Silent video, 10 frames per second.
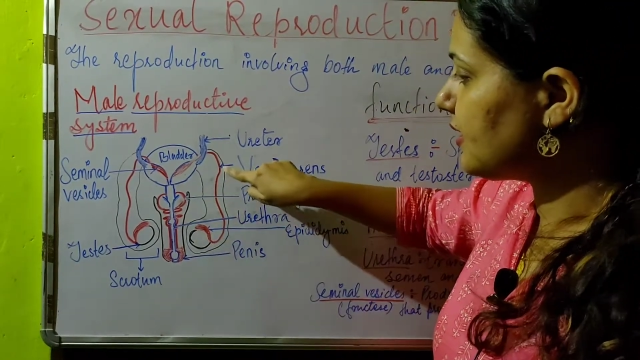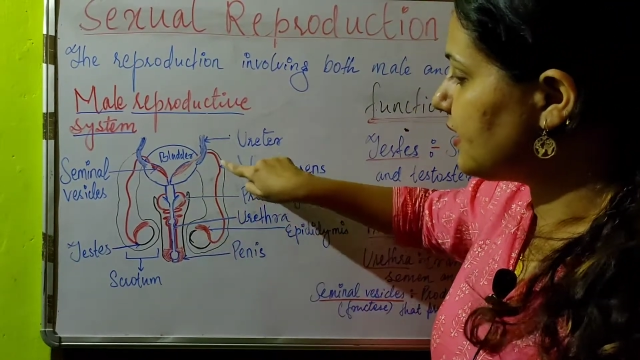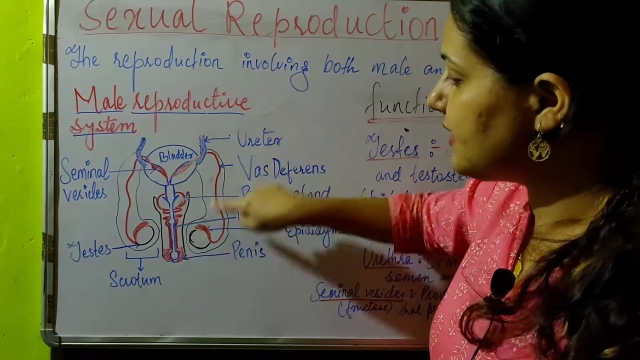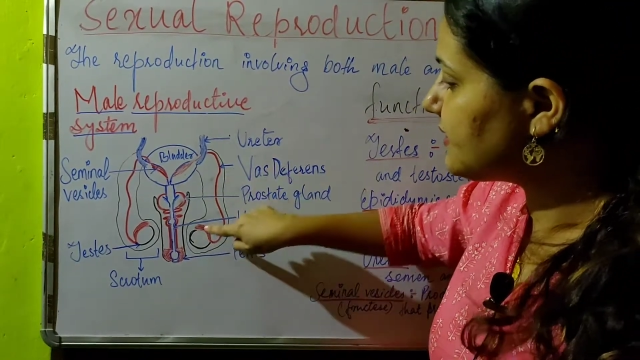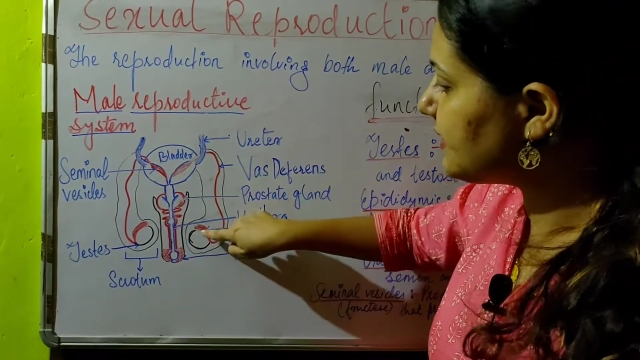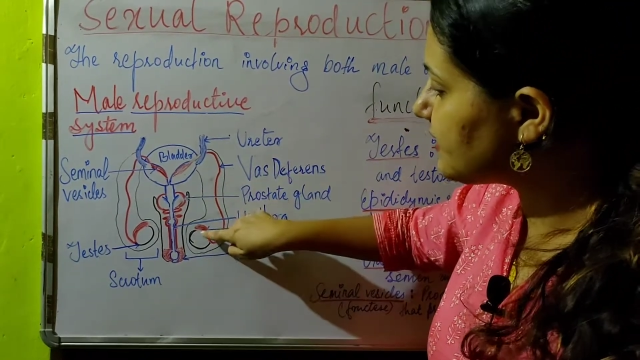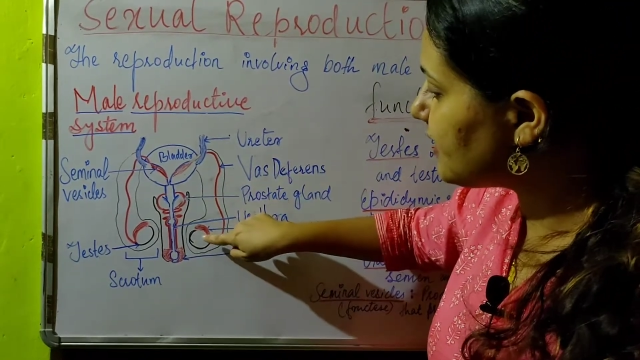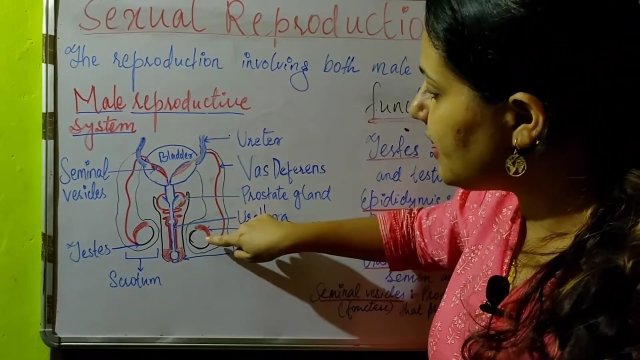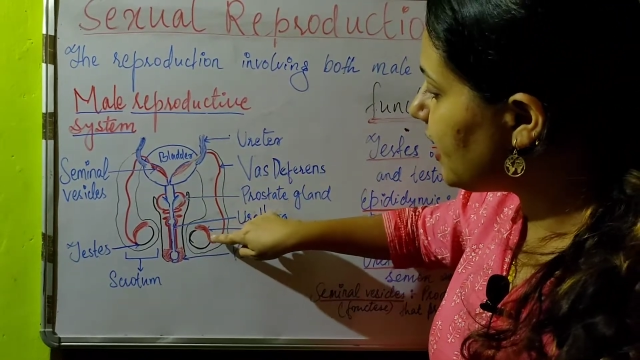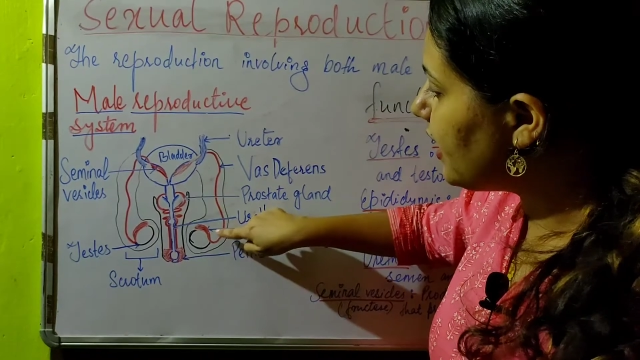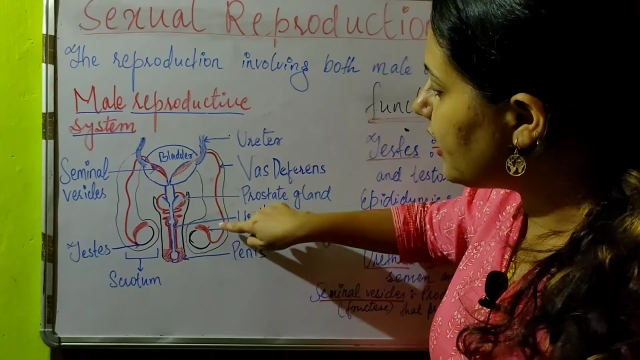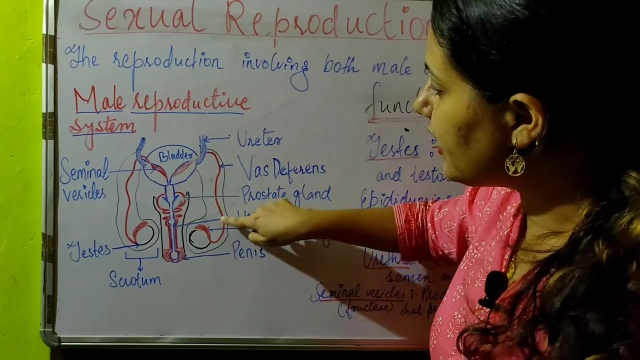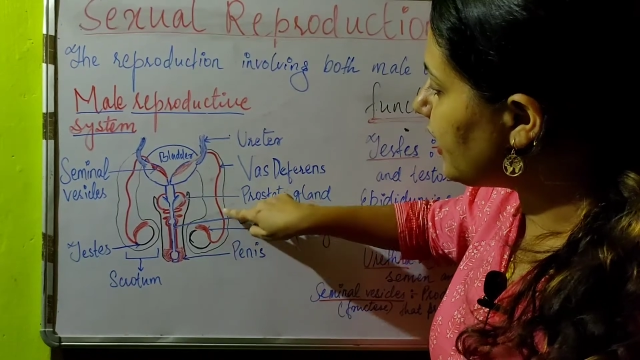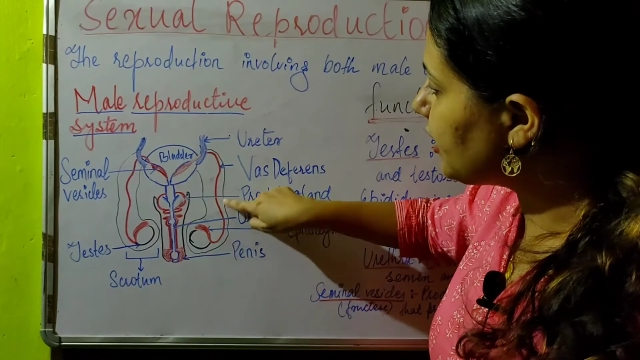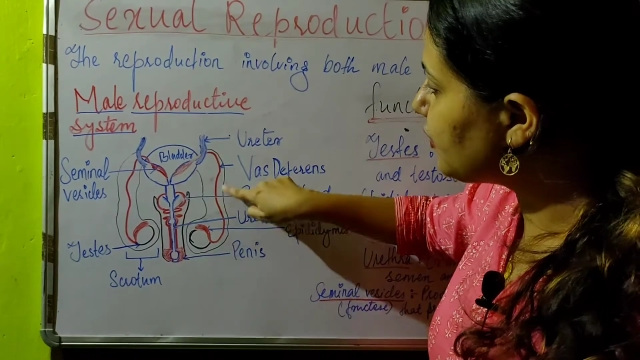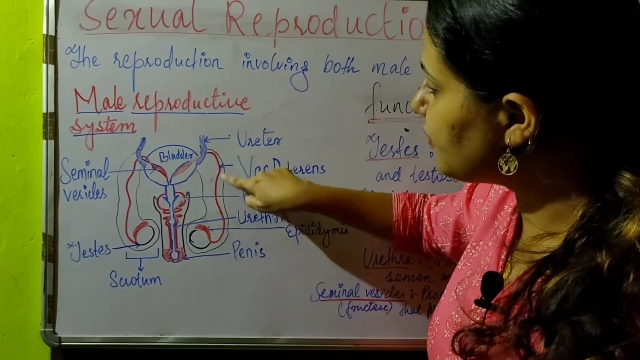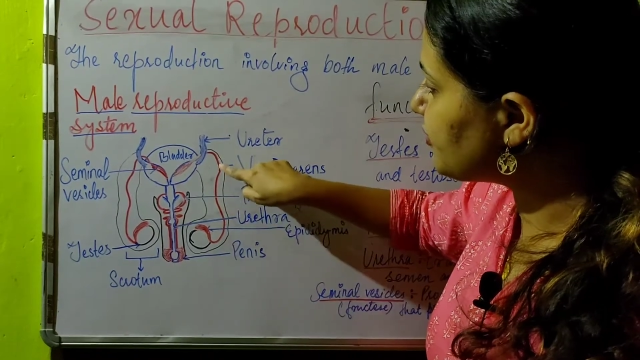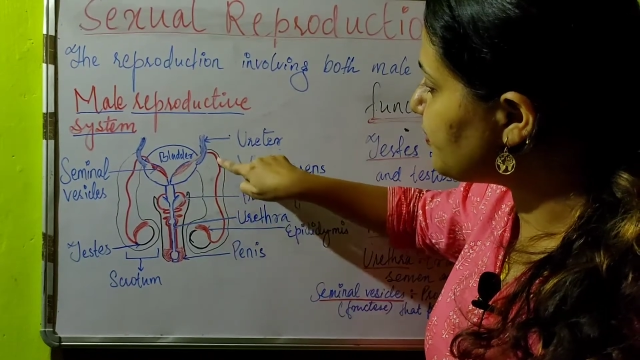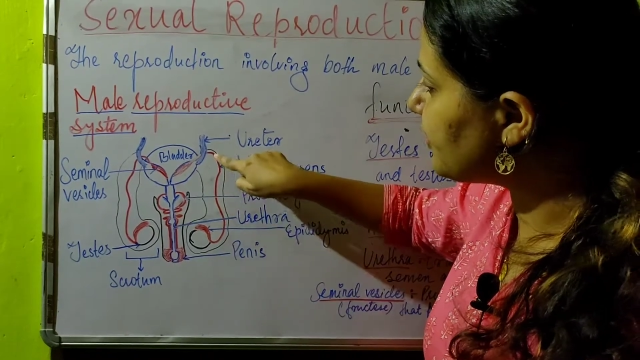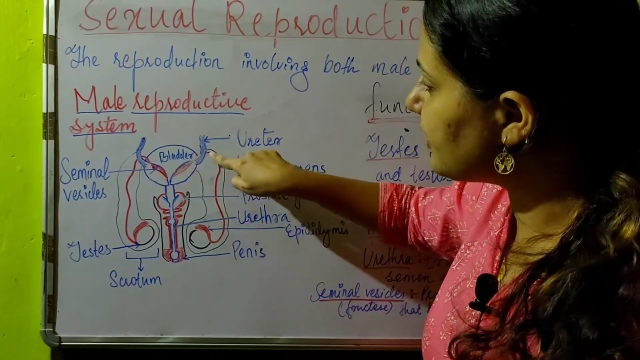This is the duct which
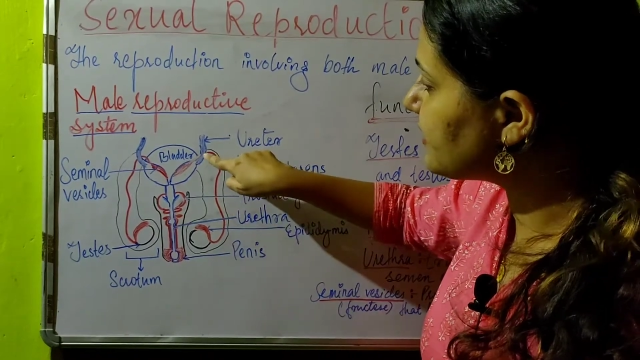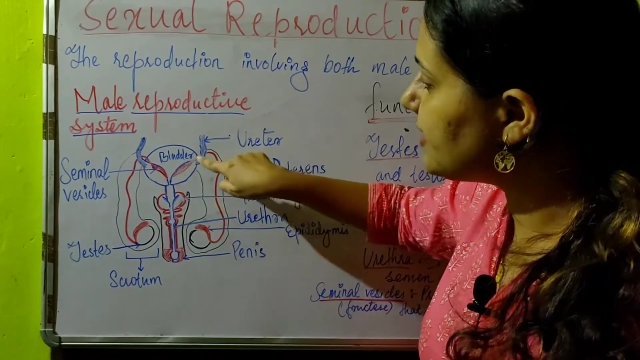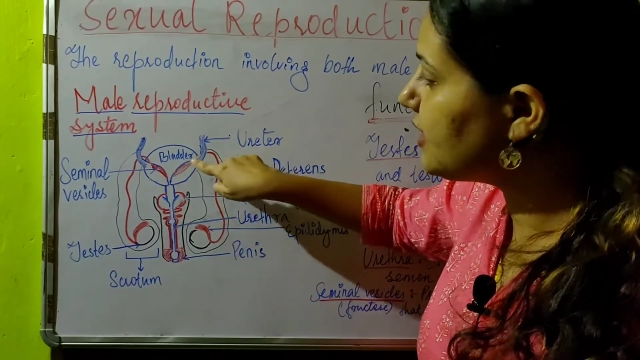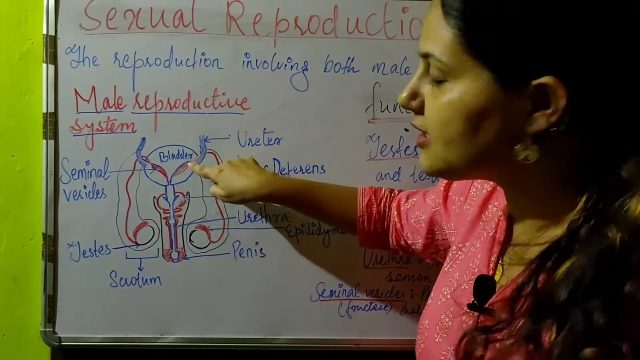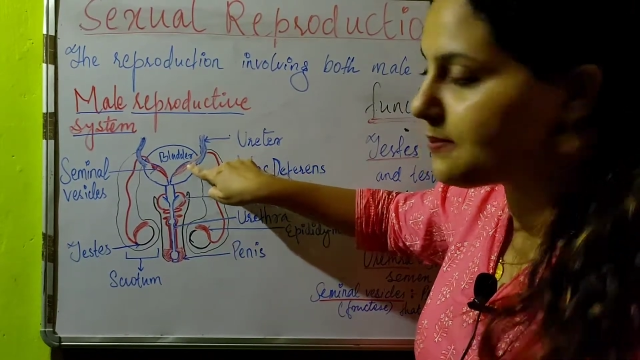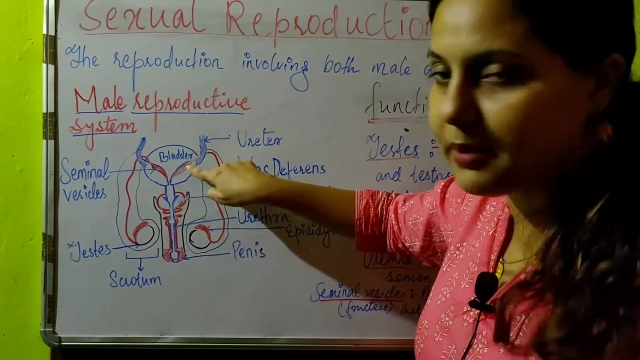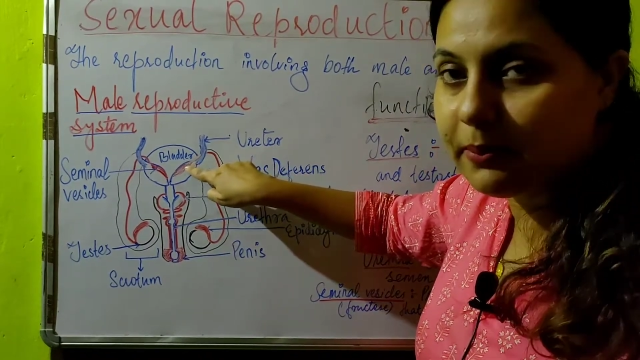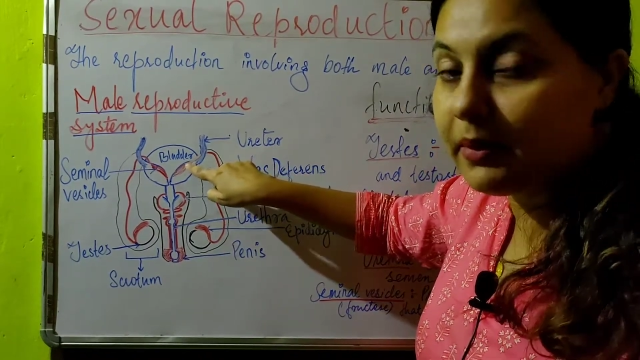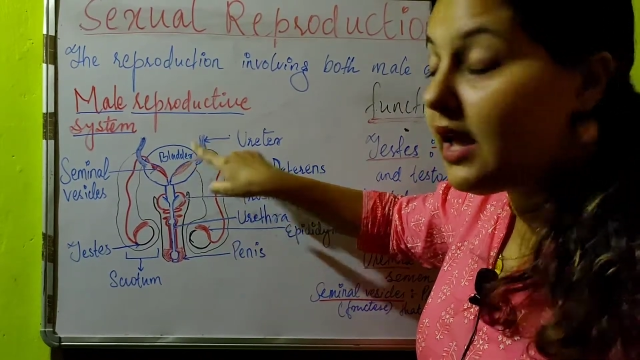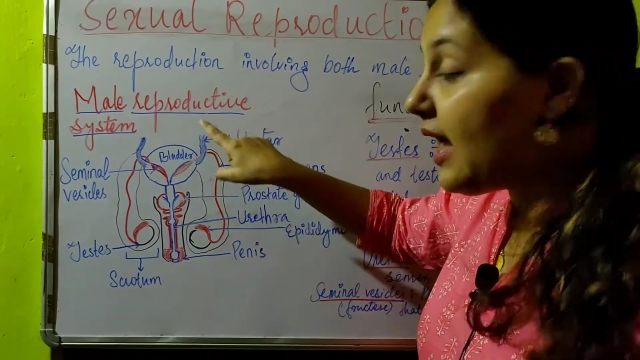brings the sperm,